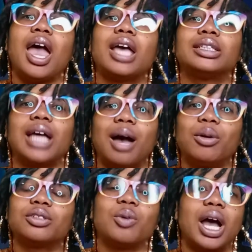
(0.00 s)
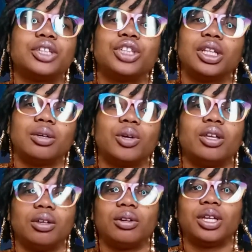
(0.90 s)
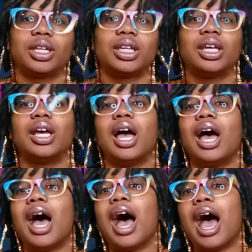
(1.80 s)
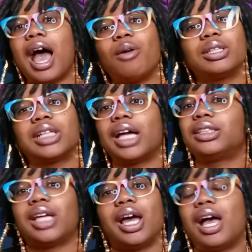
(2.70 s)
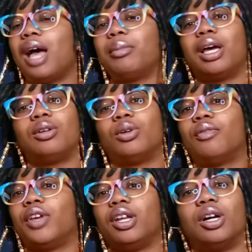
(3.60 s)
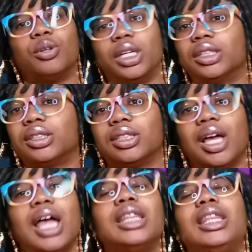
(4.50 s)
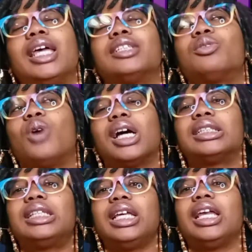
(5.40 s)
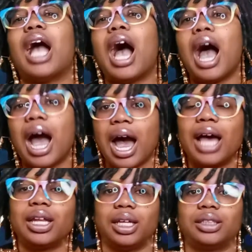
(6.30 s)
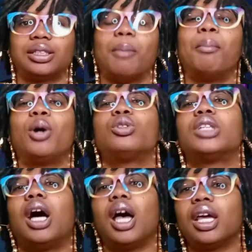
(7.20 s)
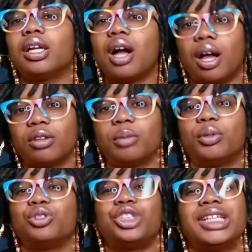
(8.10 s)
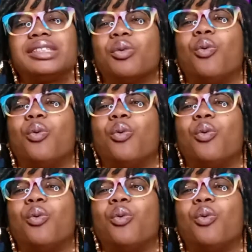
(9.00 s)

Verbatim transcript: as I was watching the reunion, I was like, "Y'all, I'm not doing a video on this. This was the oddest, most uncomfortable, just